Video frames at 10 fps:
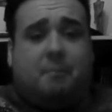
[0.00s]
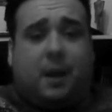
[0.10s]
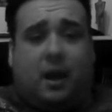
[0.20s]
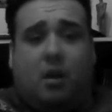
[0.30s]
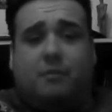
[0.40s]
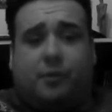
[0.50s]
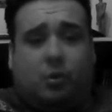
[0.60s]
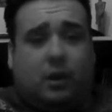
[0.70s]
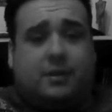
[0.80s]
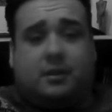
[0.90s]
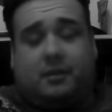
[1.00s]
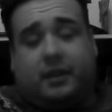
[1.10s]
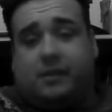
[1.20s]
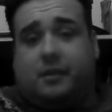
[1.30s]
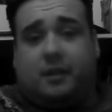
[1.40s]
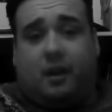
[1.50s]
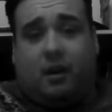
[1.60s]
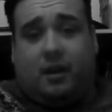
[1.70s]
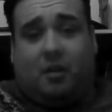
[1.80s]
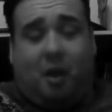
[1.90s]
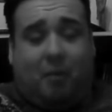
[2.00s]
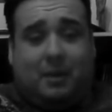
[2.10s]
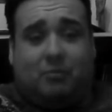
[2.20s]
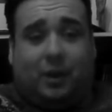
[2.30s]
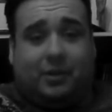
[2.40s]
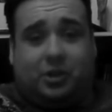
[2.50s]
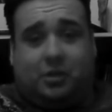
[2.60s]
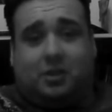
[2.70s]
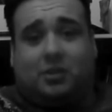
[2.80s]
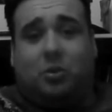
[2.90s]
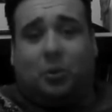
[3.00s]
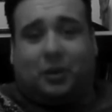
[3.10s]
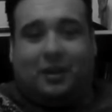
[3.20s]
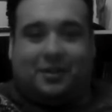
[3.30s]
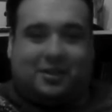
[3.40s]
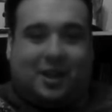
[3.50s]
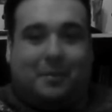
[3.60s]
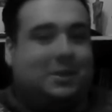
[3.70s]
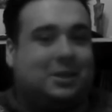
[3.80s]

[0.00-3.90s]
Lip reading: But overall, I do think that I Know How Many Runs You Scored Last Summer,